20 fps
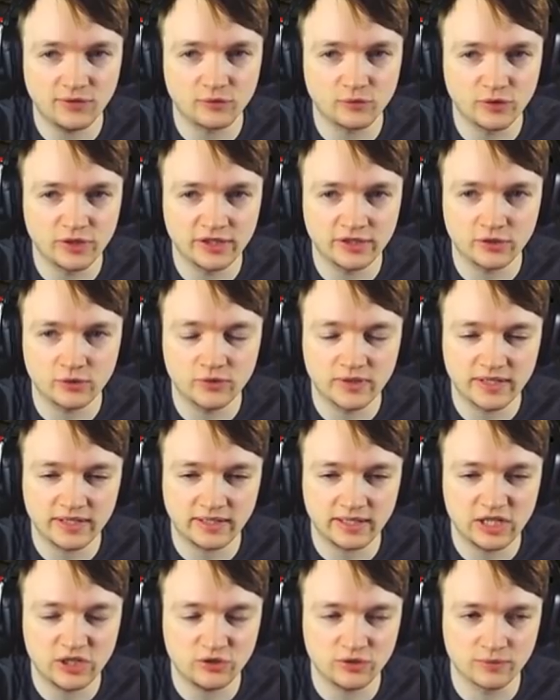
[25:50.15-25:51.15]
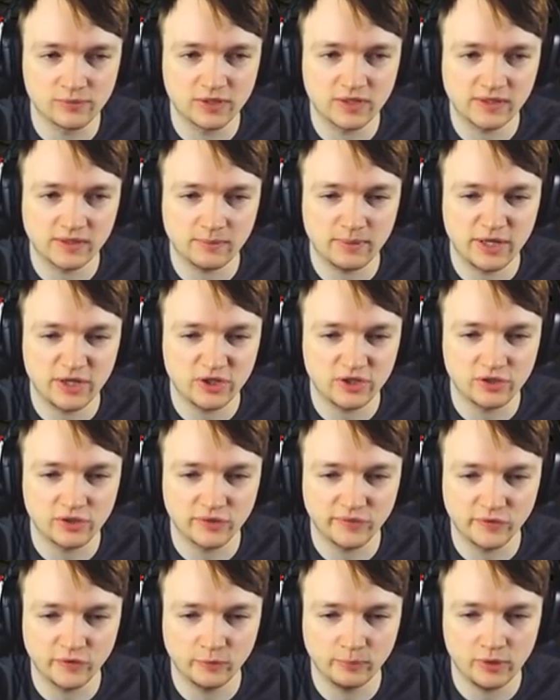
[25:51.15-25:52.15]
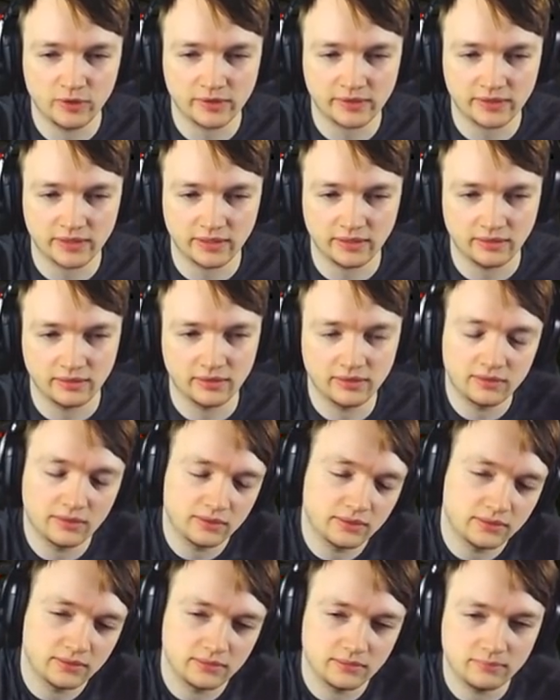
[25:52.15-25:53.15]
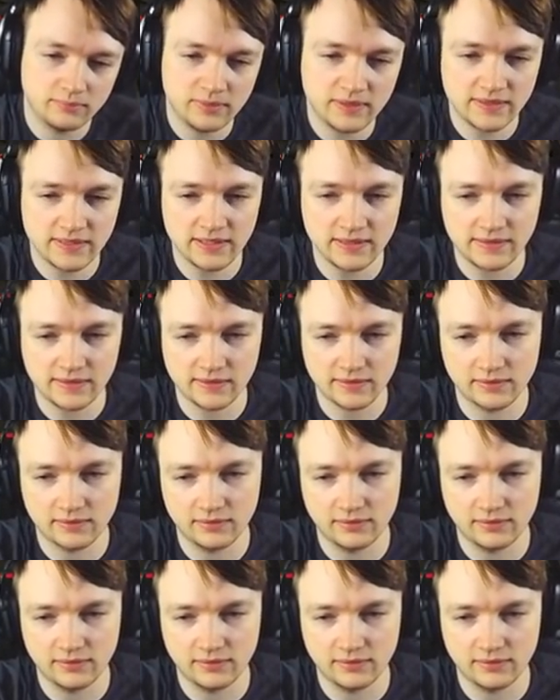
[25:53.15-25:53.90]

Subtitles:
the runic dodecahedron because I managed to do a full block there. Makes sense.